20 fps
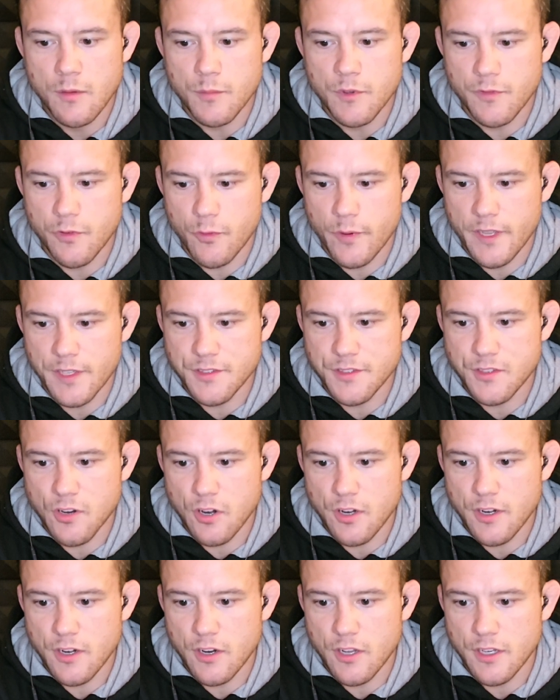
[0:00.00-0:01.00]
Before we get
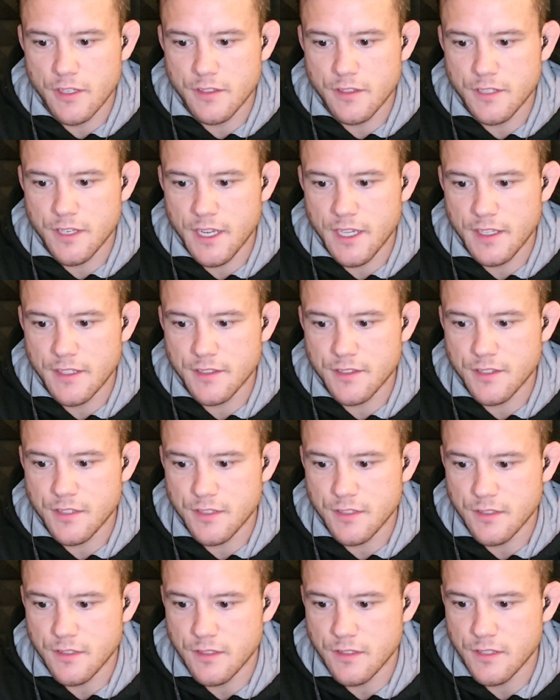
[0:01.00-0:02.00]
started on
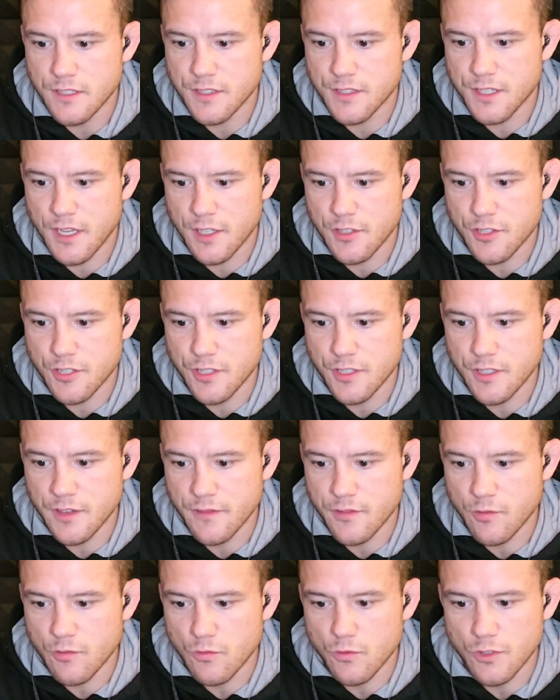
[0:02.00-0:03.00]
today's discussion
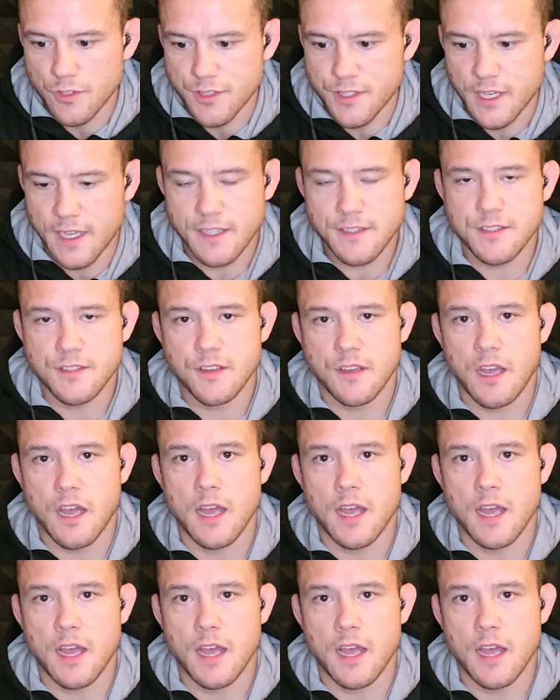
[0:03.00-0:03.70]
of the rule sets,